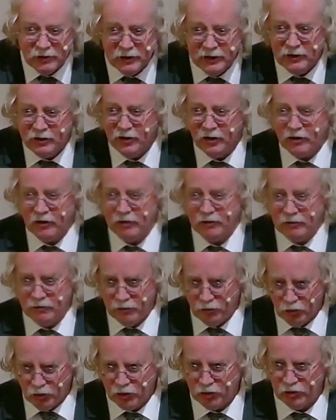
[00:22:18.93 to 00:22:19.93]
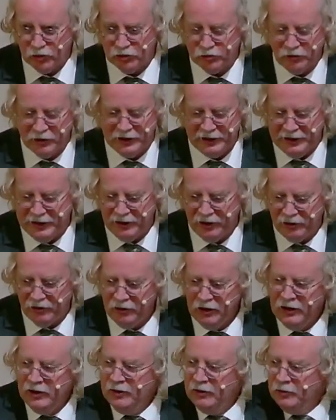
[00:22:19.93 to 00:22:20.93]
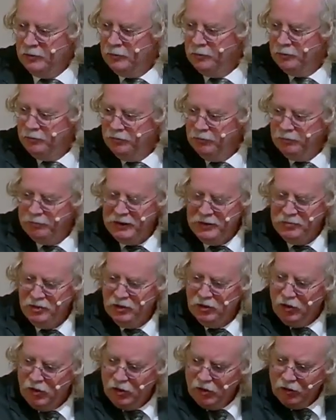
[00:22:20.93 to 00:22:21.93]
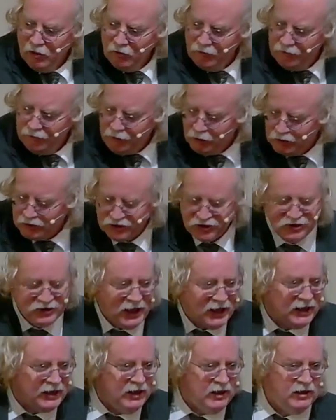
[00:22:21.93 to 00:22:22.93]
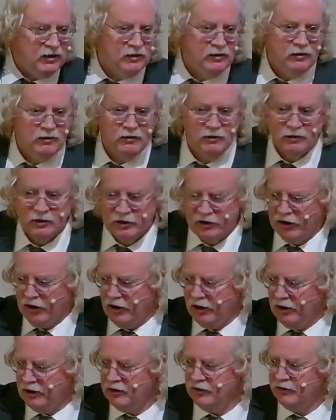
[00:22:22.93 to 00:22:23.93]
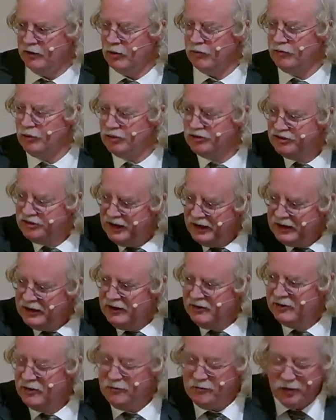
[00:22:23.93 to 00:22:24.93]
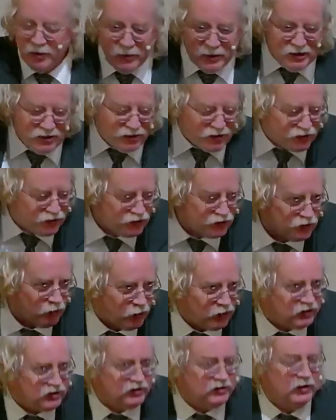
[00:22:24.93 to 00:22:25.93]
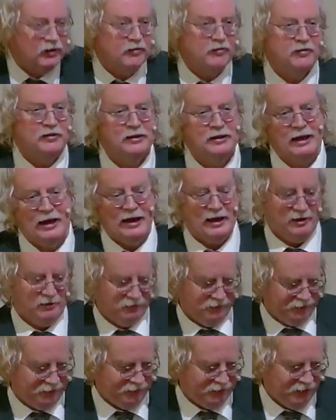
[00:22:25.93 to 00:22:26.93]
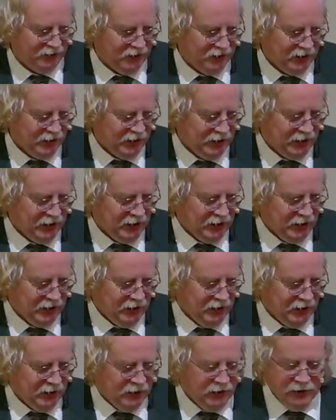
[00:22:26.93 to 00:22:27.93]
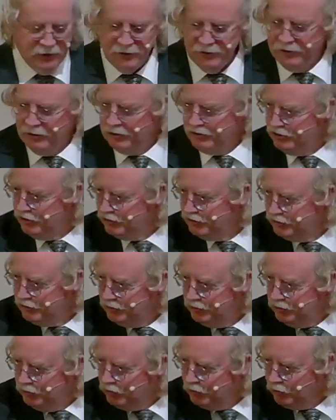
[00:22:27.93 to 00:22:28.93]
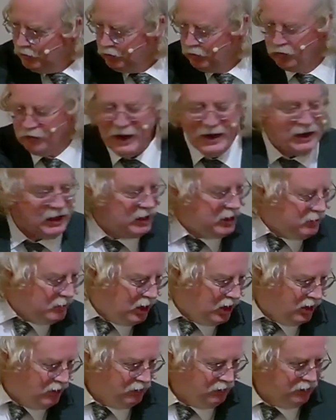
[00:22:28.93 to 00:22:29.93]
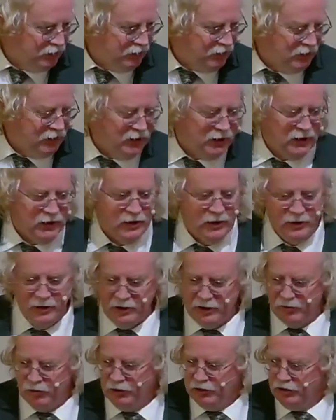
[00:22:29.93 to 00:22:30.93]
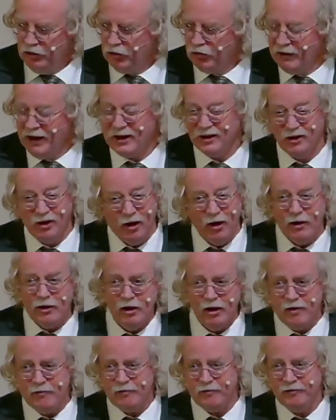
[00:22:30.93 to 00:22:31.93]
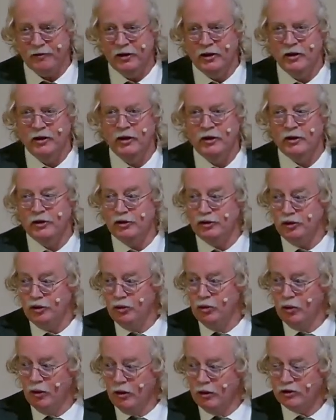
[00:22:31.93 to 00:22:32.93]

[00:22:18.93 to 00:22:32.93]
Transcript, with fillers: in our world right now. People are forsaking God, they're forsaking the very source of life. They're just writing him off. And when you write God off, you are